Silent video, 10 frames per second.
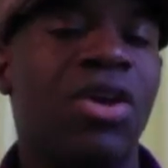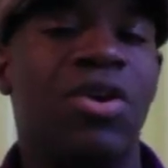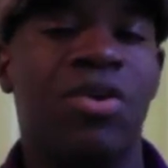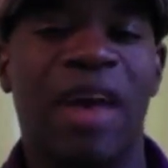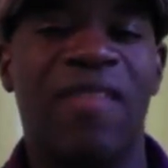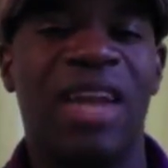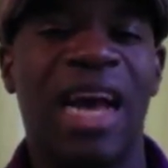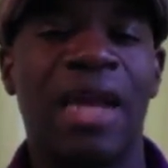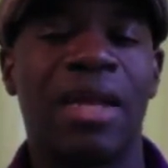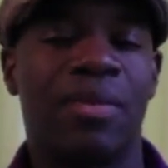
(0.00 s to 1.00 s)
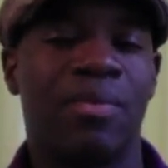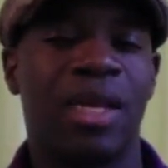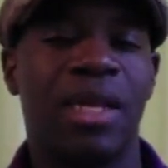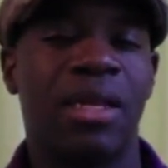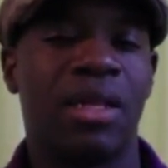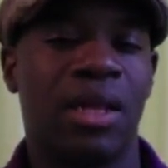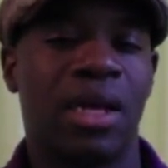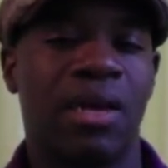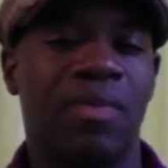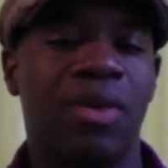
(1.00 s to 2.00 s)
who have not been
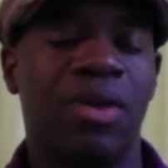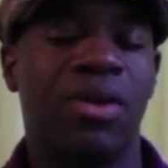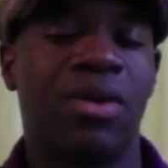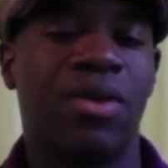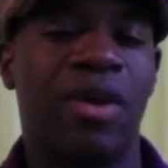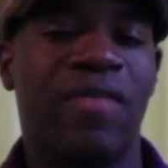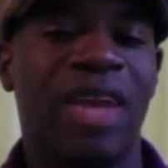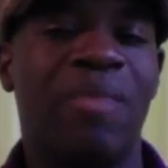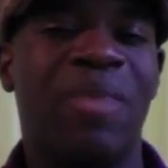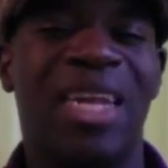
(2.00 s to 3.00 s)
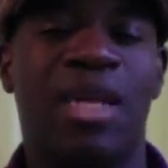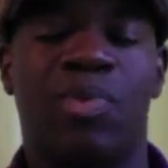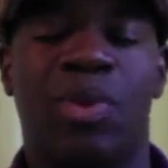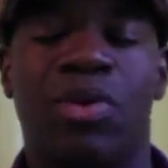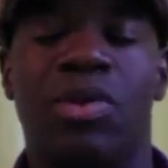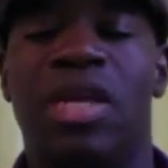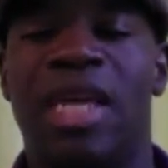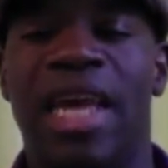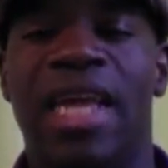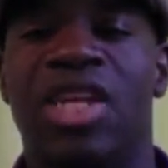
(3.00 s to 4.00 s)
exposed to
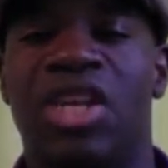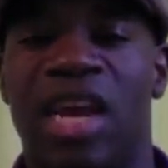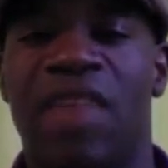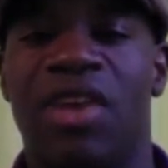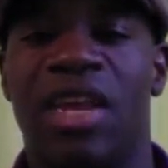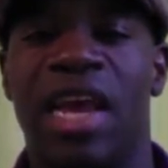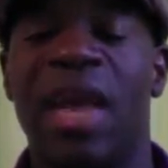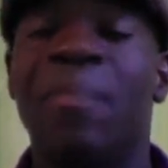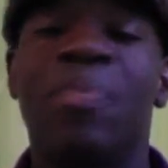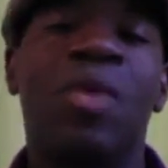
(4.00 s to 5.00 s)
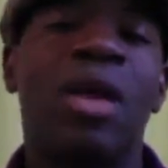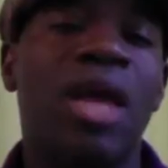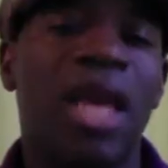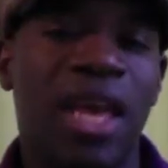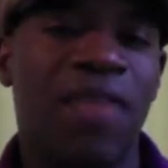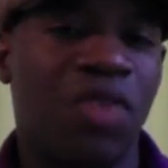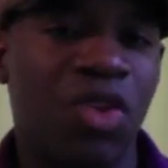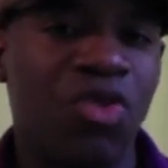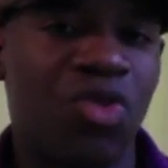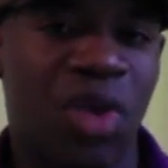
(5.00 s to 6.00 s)
English every day, if
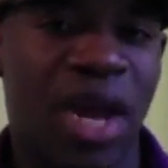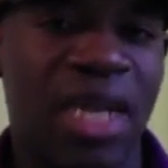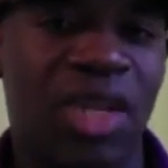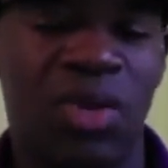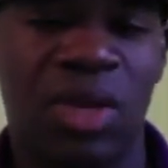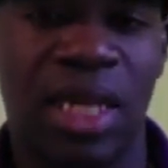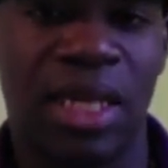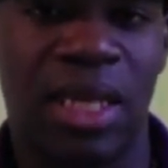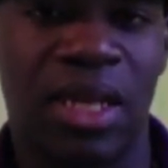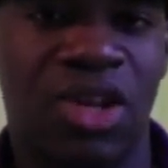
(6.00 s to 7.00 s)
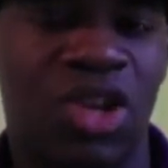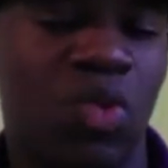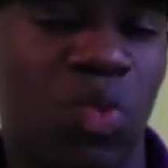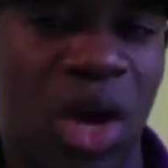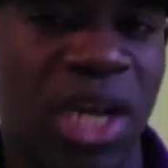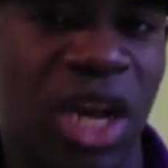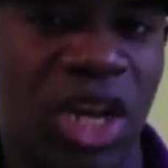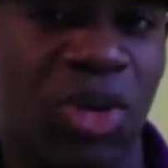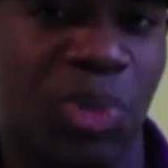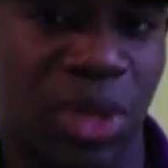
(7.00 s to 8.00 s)
you try to listen to
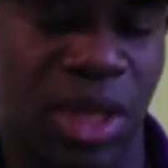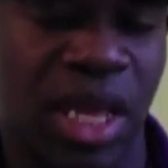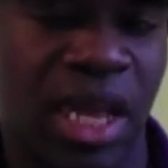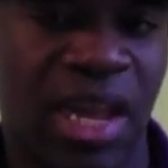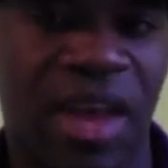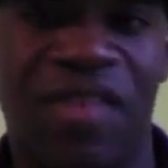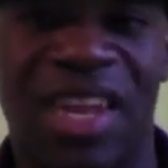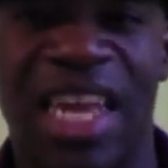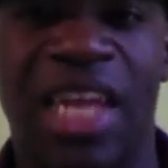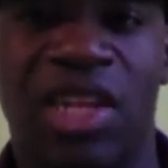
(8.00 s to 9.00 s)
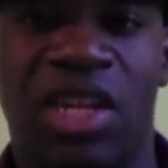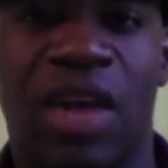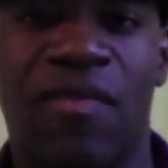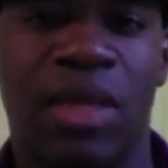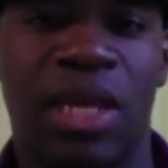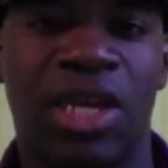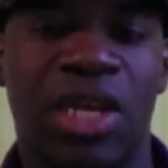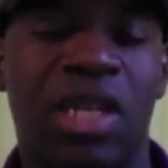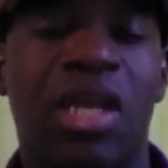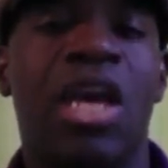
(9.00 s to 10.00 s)
100% of an English
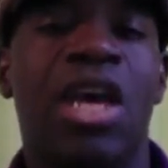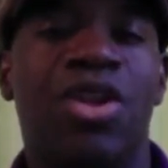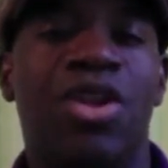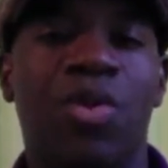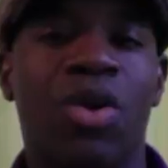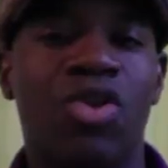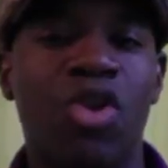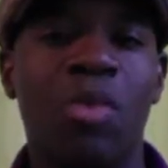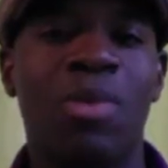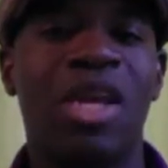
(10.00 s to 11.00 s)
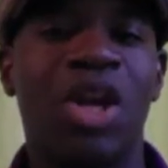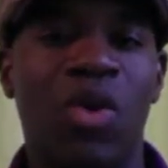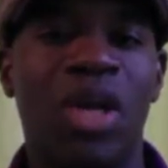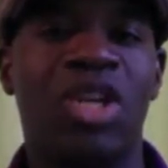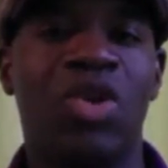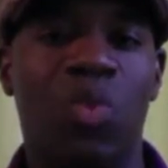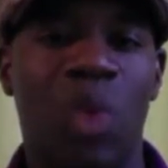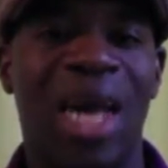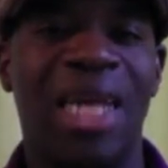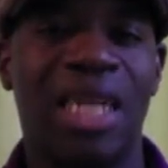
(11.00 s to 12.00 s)
conversation, you are normally going to
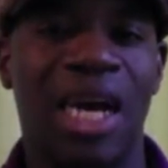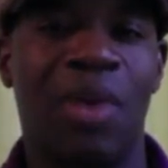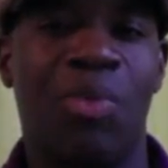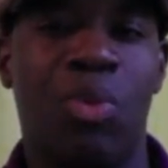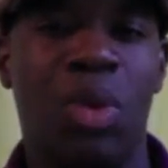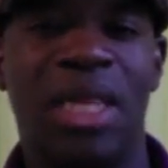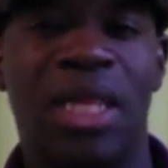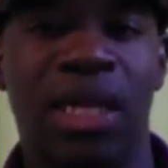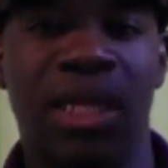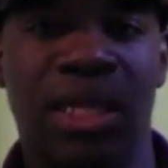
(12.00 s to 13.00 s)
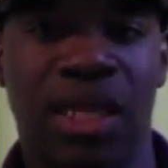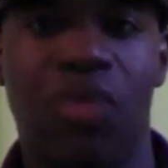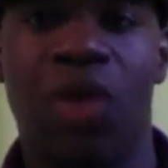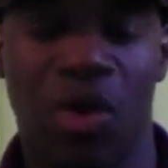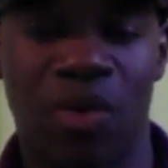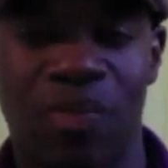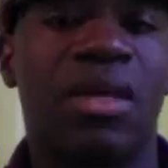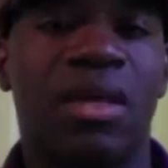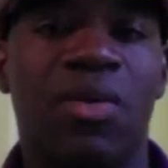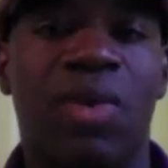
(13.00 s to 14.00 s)
wind up with 0.
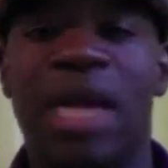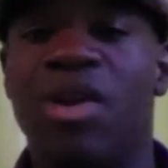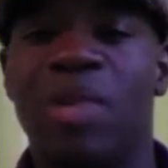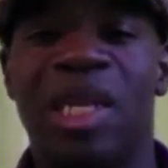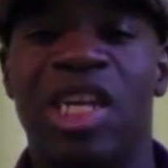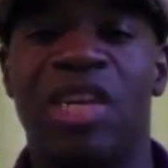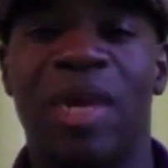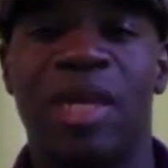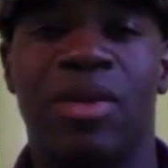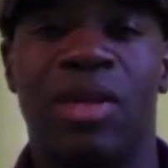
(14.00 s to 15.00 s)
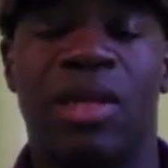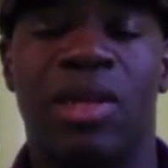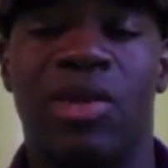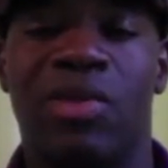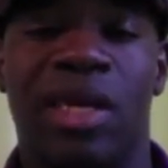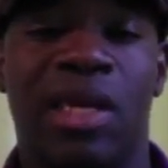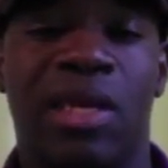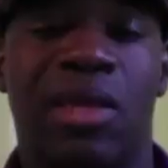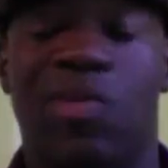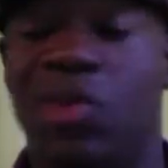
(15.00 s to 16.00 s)
So what I normally teach my students to do
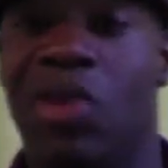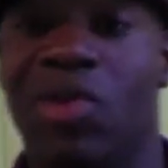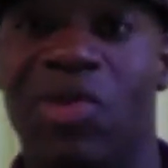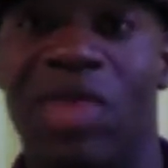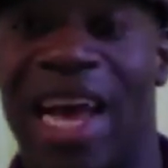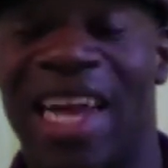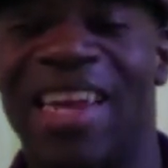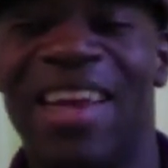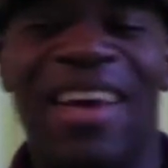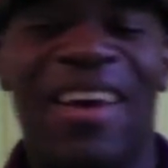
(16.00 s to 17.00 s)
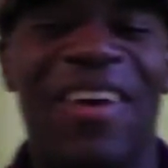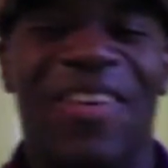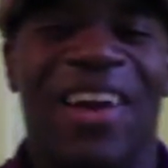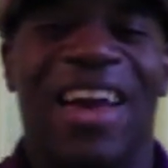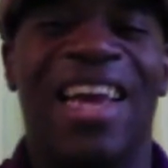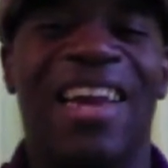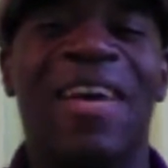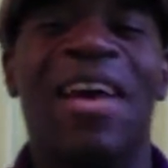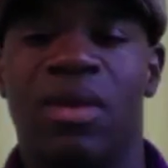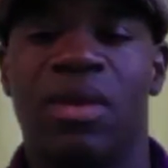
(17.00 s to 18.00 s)
is don't do that, right?
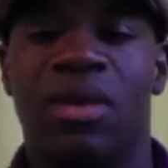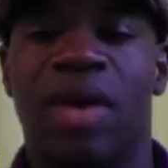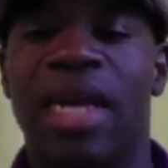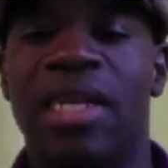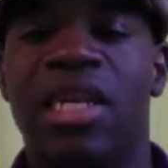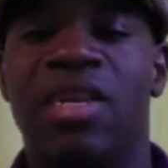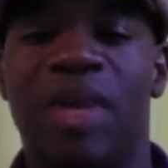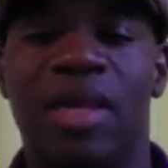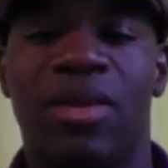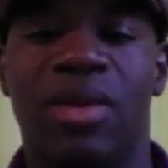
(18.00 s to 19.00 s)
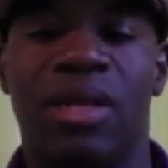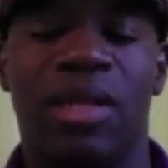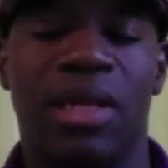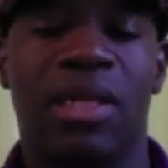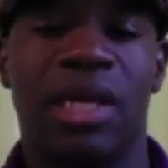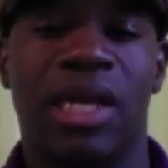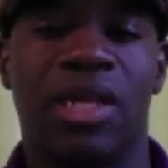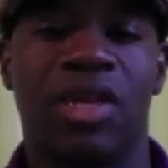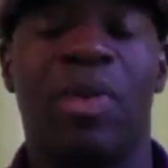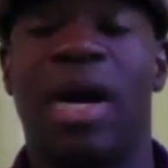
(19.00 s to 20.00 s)
So I teach my students to listen to
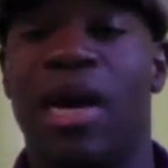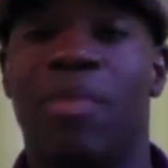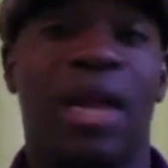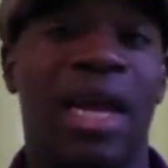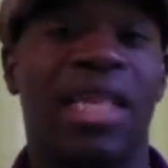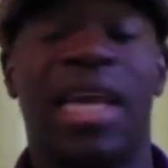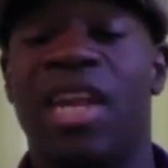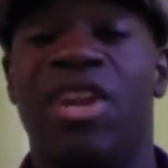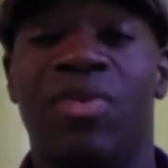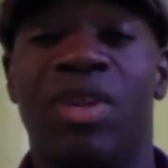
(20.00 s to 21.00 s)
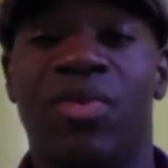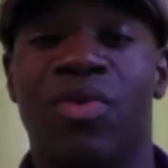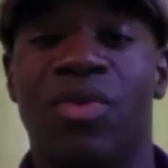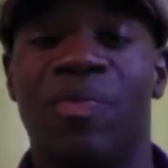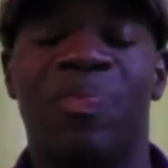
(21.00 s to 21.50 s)
English by applying the 80-20 rule.